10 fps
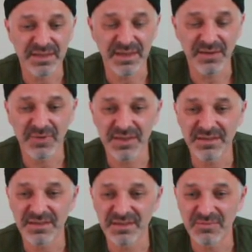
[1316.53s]
I
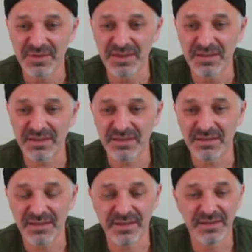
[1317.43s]
watched this one here
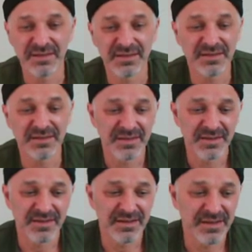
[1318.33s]

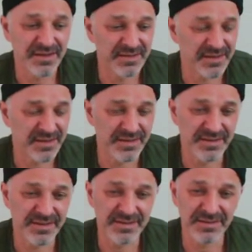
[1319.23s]
on
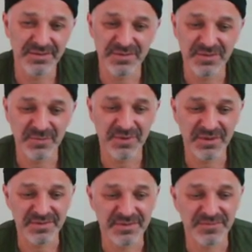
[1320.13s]
YouTube
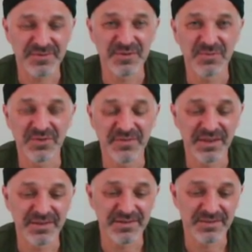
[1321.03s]
here. This is a free movie
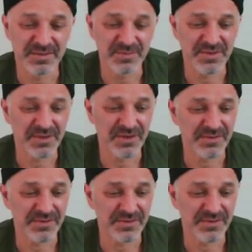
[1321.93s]
on YouTube. It's called The